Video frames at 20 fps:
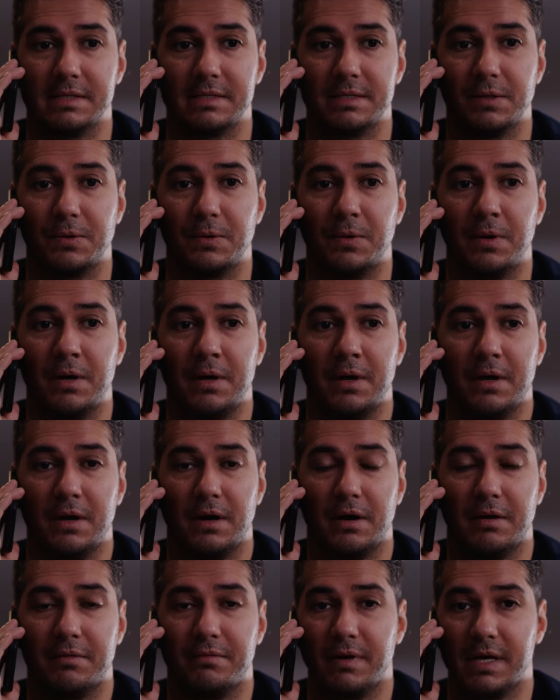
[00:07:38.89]
So
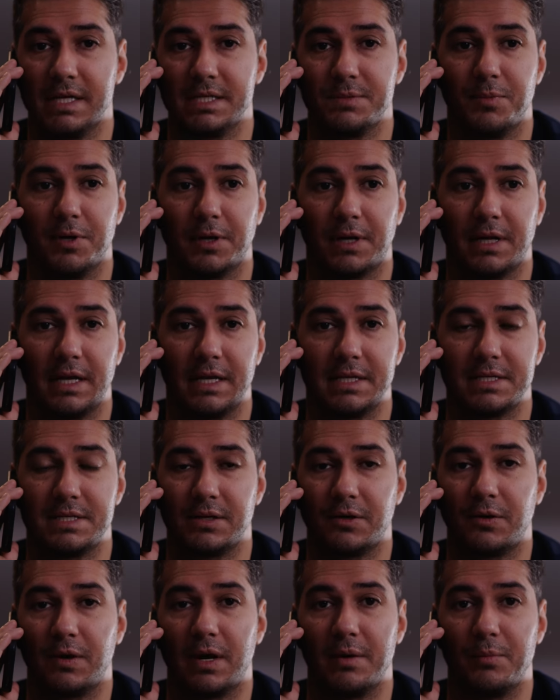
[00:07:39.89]
on Facebook and
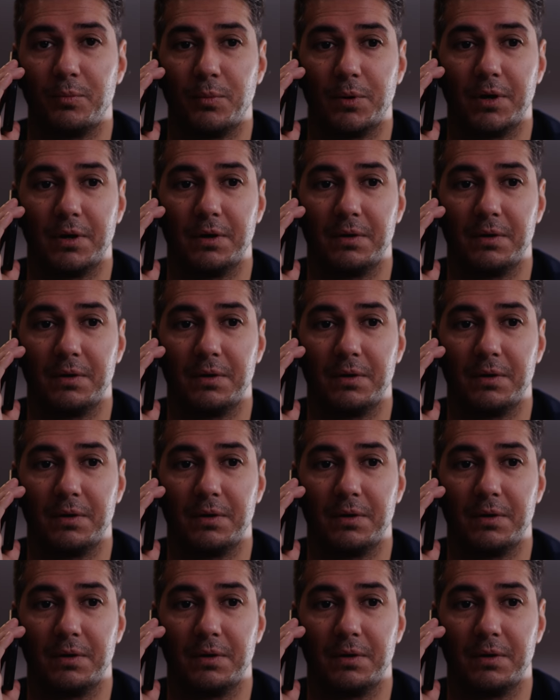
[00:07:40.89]
Instagram,